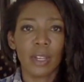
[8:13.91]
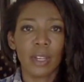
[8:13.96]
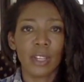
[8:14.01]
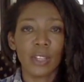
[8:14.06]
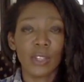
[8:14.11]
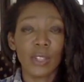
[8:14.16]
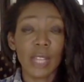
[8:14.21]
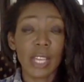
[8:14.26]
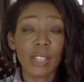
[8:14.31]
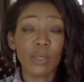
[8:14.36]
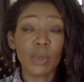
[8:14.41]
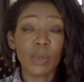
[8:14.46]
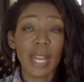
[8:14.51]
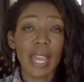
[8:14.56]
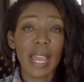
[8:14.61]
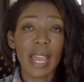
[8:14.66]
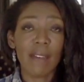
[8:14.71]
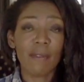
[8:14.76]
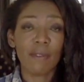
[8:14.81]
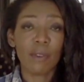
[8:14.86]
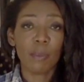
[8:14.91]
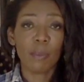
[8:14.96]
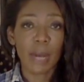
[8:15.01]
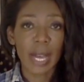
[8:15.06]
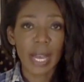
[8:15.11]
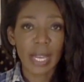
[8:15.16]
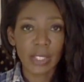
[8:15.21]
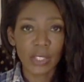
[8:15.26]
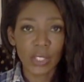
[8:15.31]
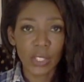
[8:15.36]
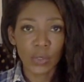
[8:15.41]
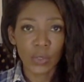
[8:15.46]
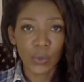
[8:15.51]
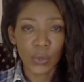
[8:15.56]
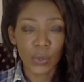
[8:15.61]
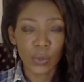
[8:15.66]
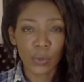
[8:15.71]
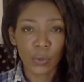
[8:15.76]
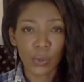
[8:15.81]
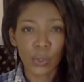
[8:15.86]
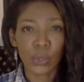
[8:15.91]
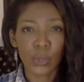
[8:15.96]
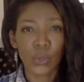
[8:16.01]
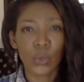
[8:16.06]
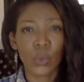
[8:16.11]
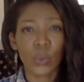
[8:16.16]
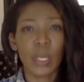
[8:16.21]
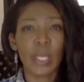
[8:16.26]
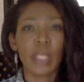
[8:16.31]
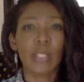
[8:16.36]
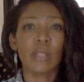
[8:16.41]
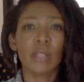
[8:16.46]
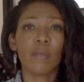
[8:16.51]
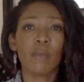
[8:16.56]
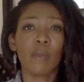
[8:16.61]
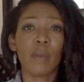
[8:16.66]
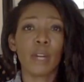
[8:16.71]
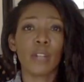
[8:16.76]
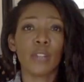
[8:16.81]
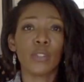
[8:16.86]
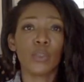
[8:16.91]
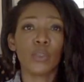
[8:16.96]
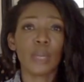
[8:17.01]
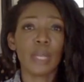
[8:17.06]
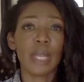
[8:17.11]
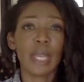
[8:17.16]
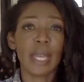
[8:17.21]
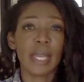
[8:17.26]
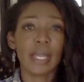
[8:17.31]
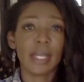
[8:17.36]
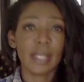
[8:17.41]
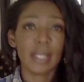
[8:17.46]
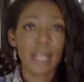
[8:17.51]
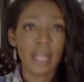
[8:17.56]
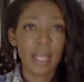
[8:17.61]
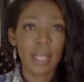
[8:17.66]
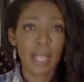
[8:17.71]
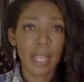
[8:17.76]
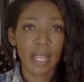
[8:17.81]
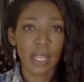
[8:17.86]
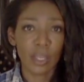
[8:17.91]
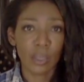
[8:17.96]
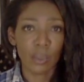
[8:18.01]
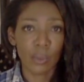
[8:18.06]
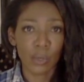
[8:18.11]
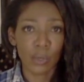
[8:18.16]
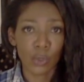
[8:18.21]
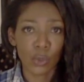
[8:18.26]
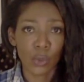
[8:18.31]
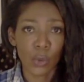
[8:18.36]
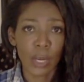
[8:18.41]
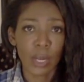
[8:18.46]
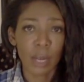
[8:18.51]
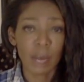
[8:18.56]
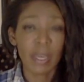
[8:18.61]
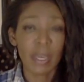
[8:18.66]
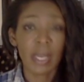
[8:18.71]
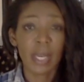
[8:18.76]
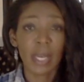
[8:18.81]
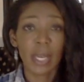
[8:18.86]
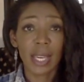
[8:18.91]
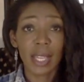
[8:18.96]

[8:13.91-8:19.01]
So that's what I have for Pisces for the first 2 weeks of March 2018. Thank you for joining me.